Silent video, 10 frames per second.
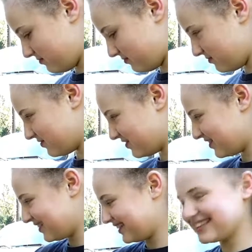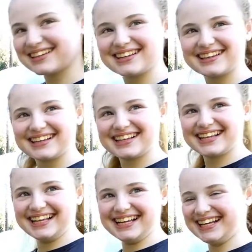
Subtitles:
[no speech]